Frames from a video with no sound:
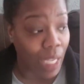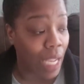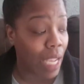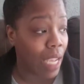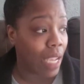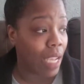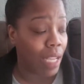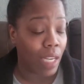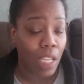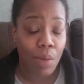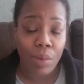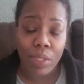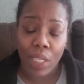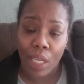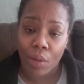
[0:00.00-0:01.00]
And he
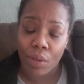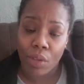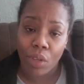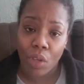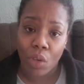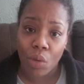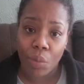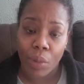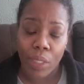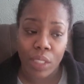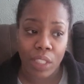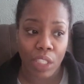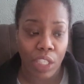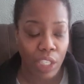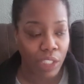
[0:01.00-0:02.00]
was like, but
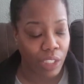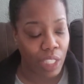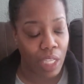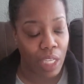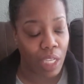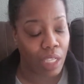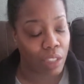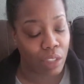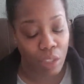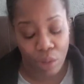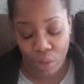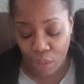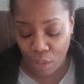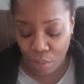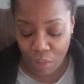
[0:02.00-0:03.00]
it's a good thing. And so
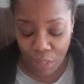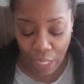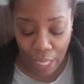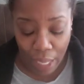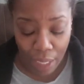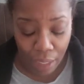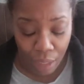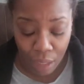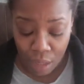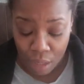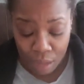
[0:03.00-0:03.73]
she was like,